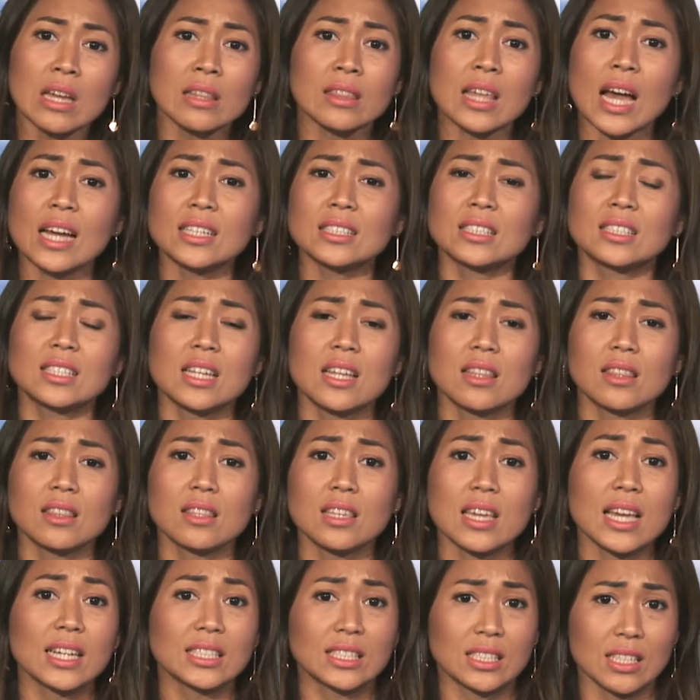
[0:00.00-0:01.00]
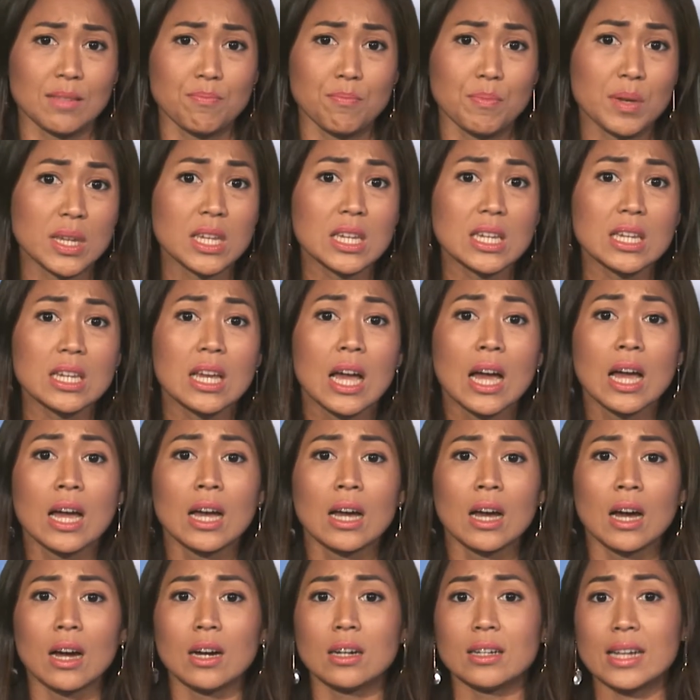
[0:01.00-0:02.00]
That sent the S&P
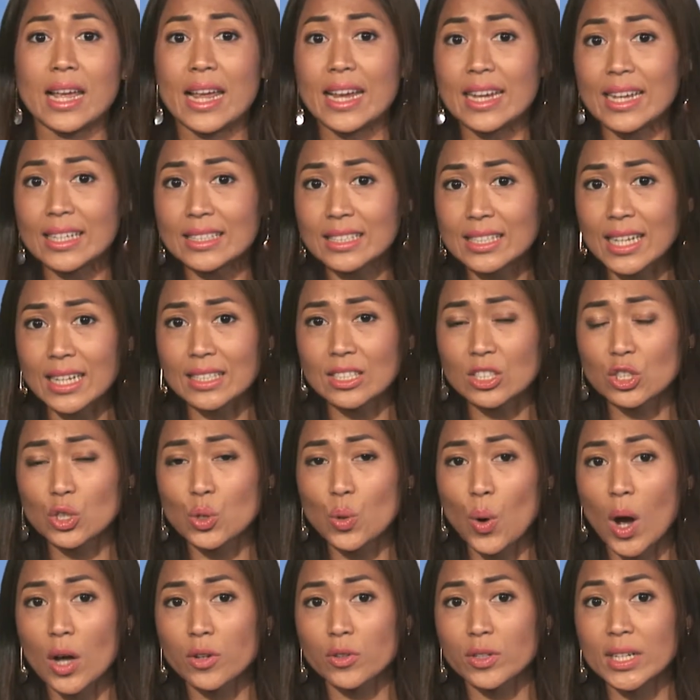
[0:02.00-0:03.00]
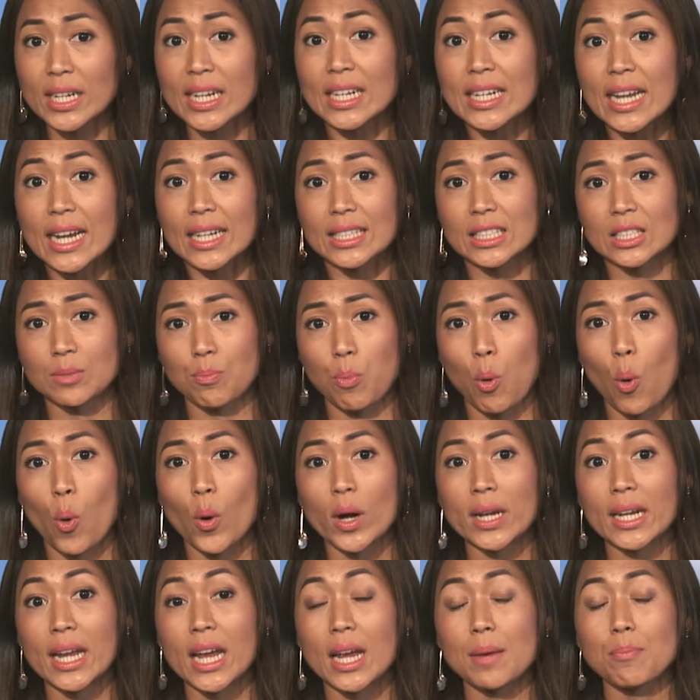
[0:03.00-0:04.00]
uh, ASX 200 index
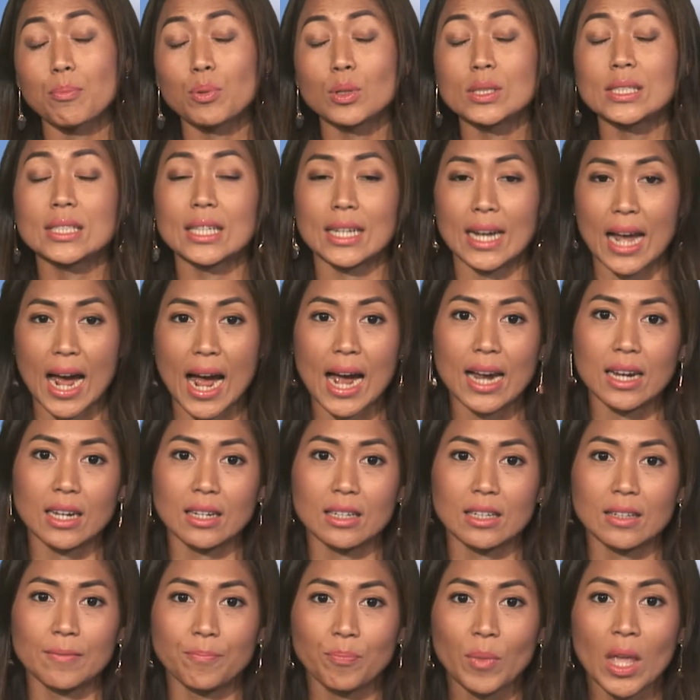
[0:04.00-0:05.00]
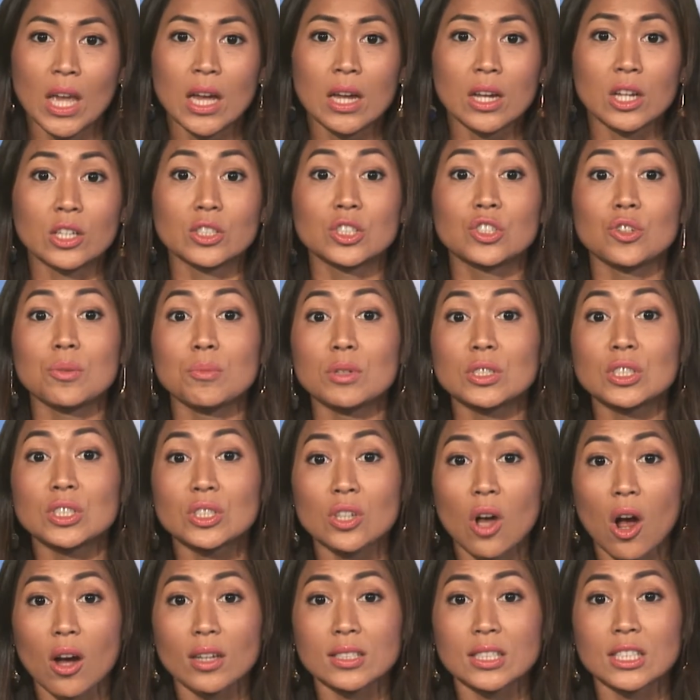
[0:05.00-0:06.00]
0.8% higher. Consumer
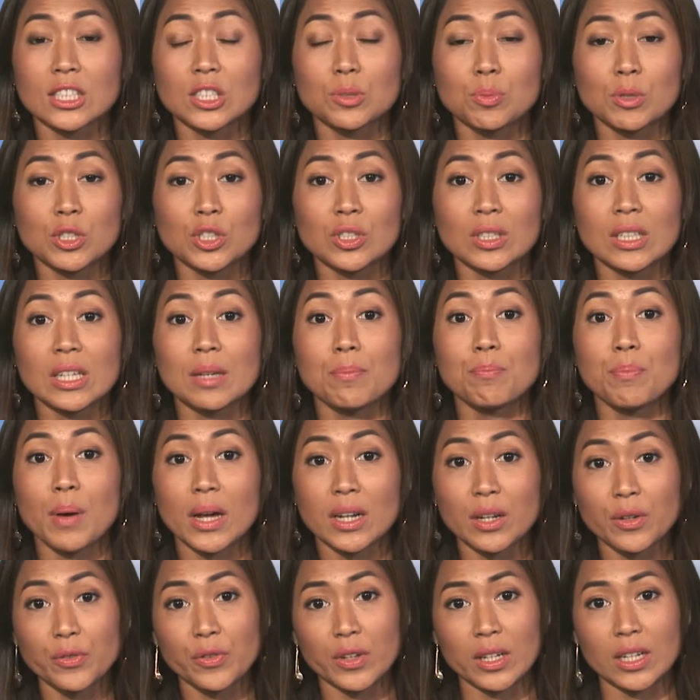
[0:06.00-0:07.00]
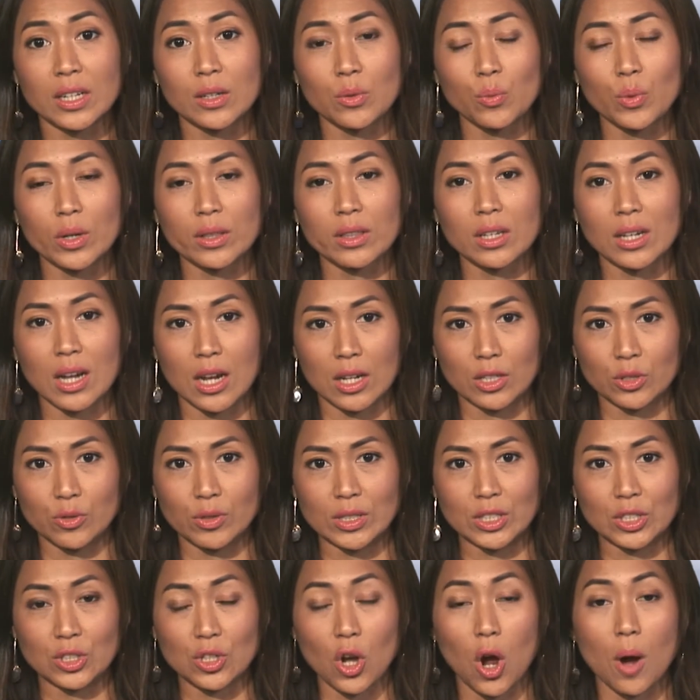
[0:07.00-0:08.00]
stocks especially benefited with the
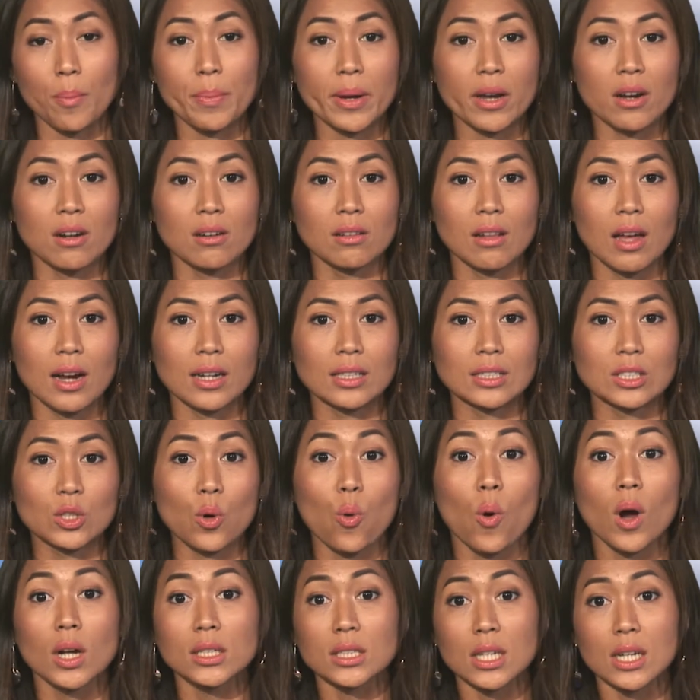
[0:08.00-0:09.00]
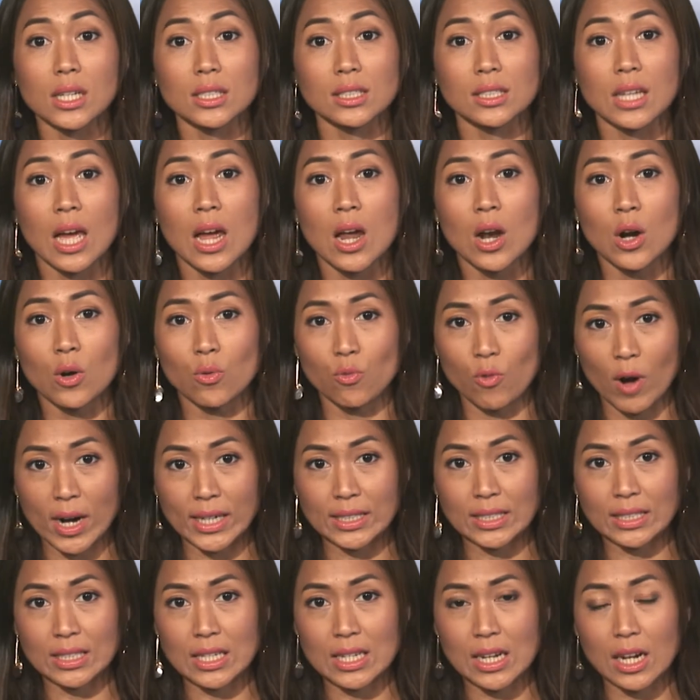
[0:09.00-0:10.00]
country's top airlines Qantas
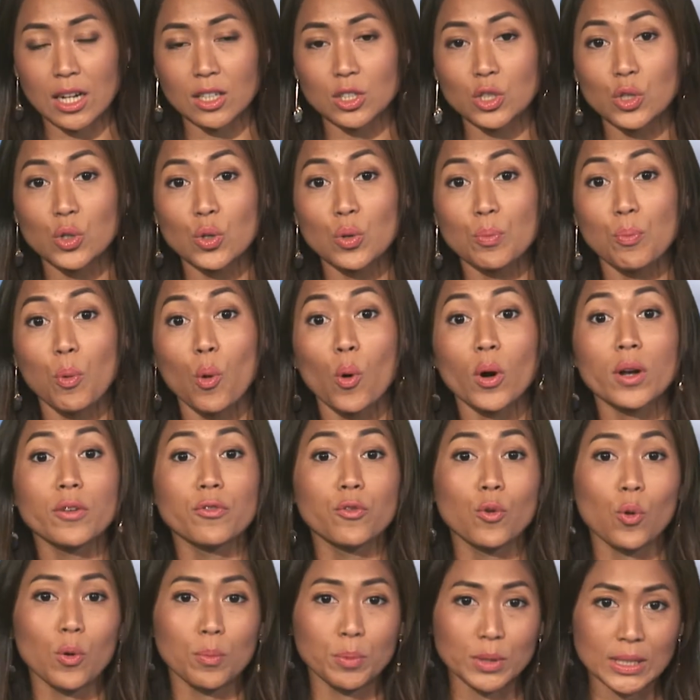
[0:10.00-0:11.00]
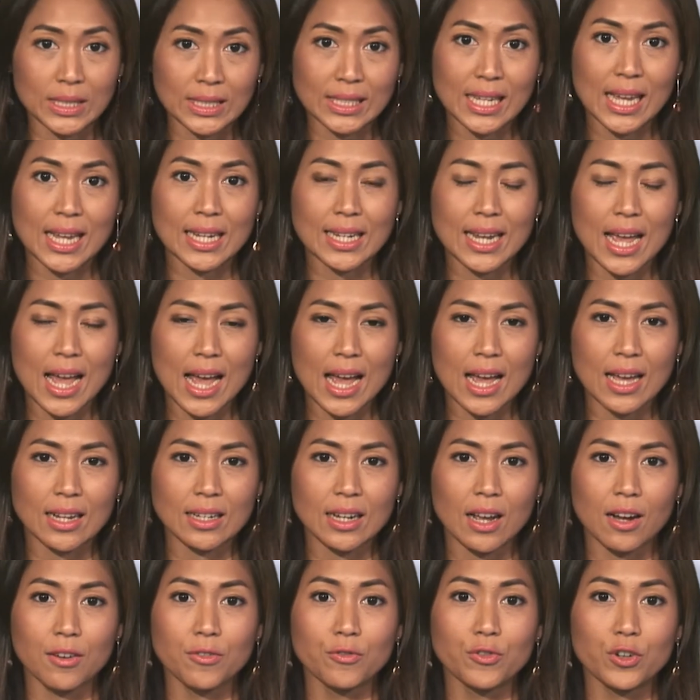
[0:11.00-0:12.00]
rising 2.4%
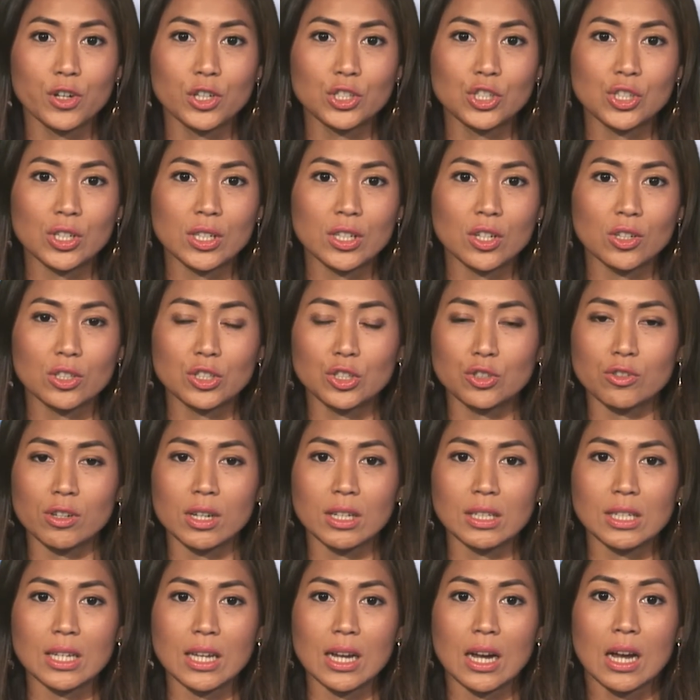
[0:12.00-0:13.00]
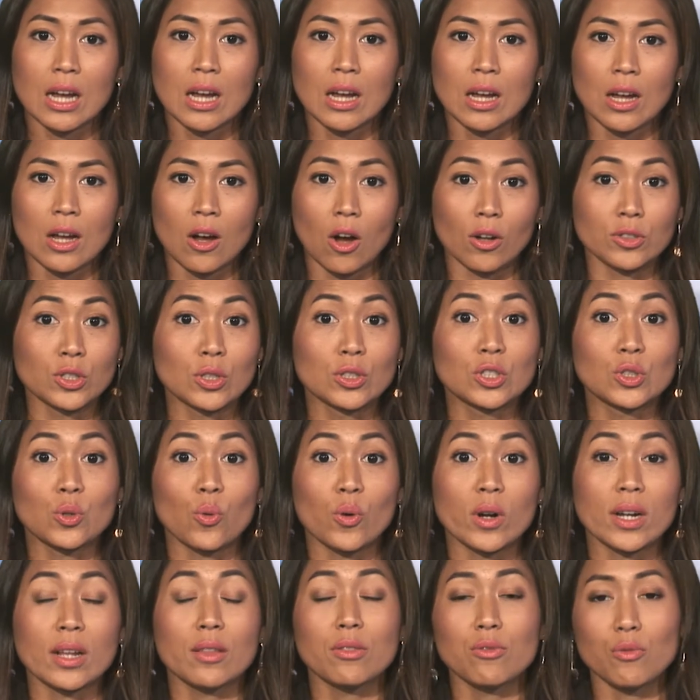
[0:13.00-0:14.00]
and Virgin Australia also
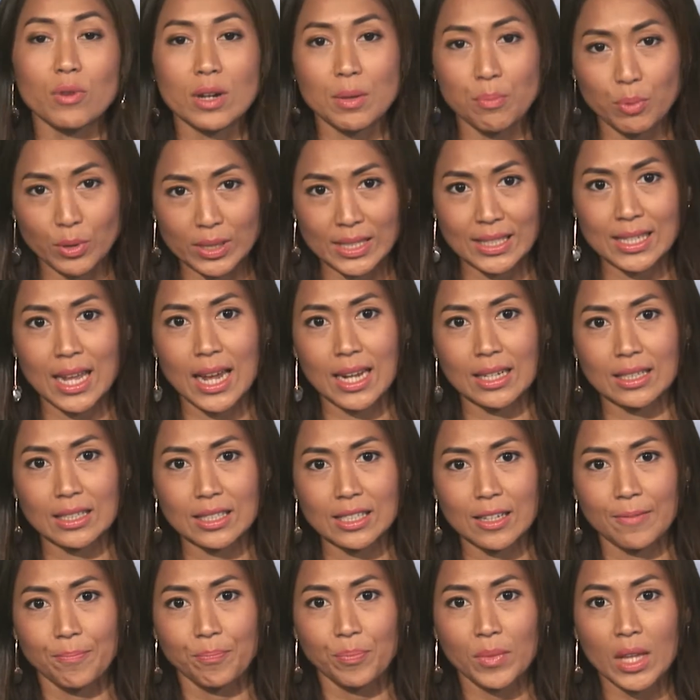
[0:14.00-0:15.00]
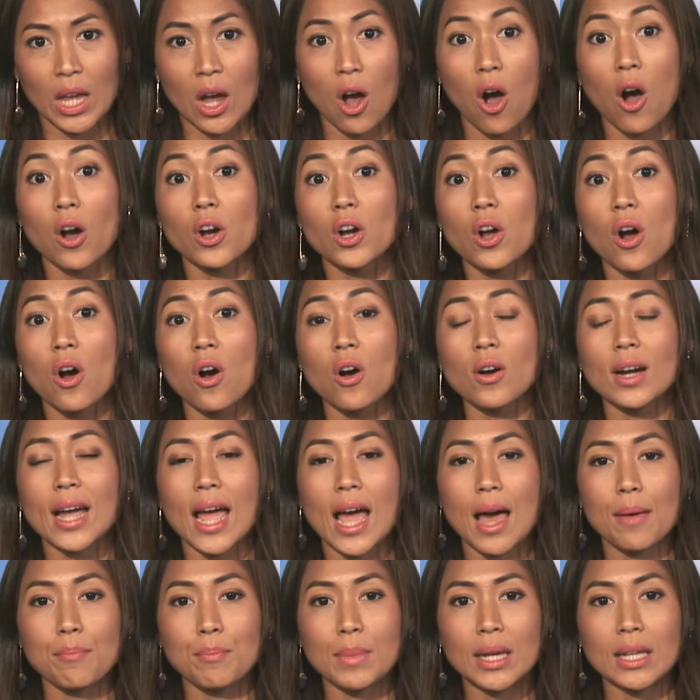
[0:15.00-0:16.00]
soaring 3%. Hong Kong
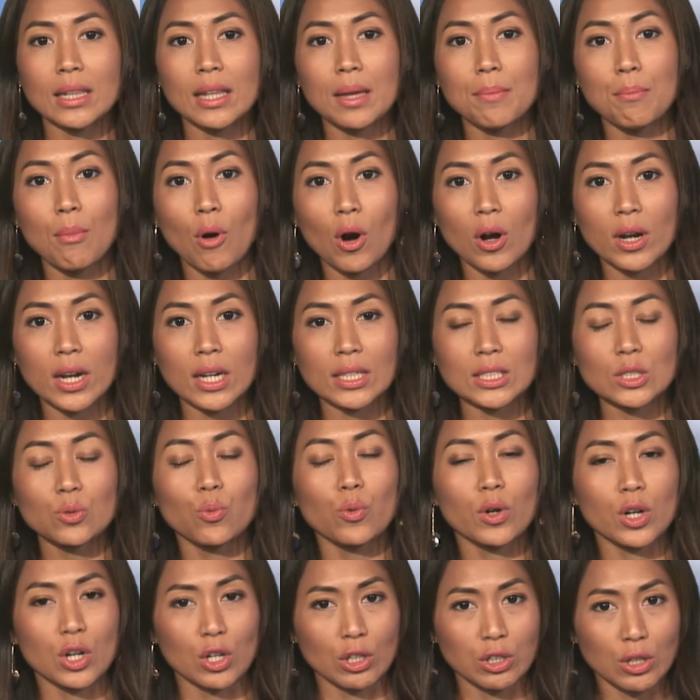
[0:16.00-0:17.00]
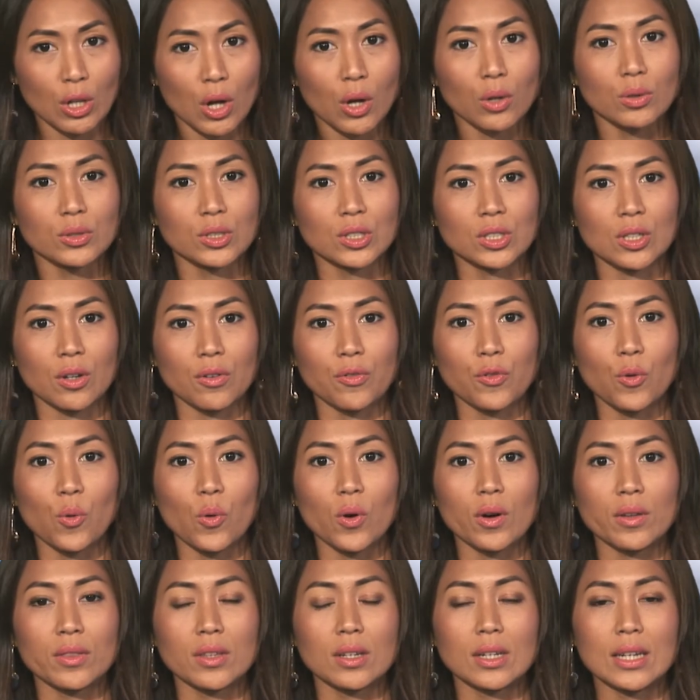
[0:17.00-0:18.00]
and mainland markets were closed
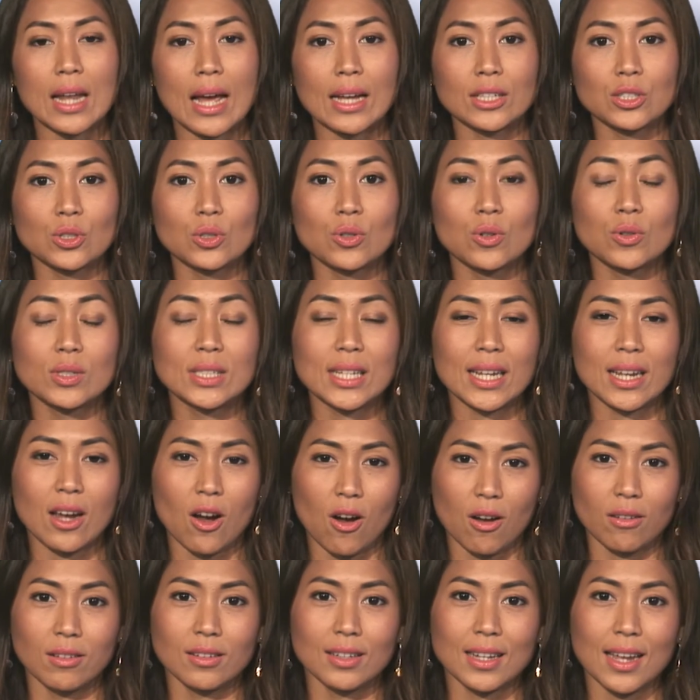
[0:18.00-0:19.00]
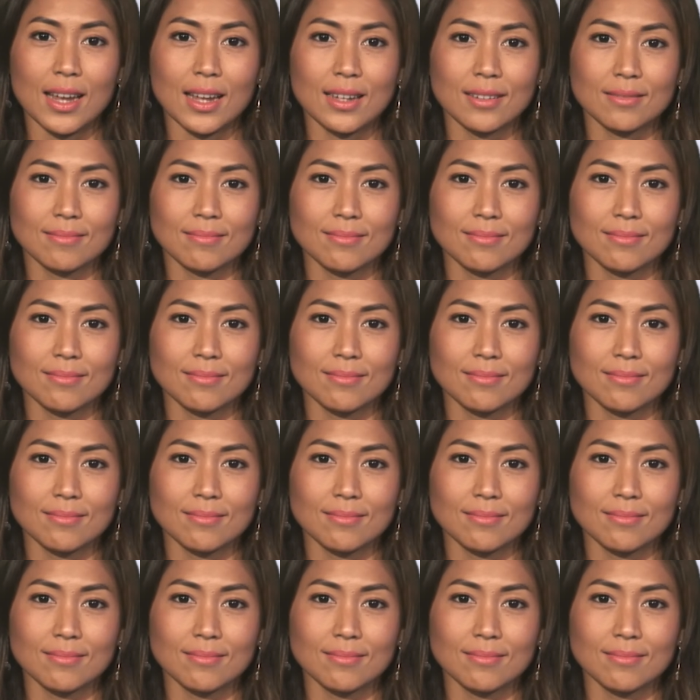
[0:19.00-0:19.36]
for the National Day holiday.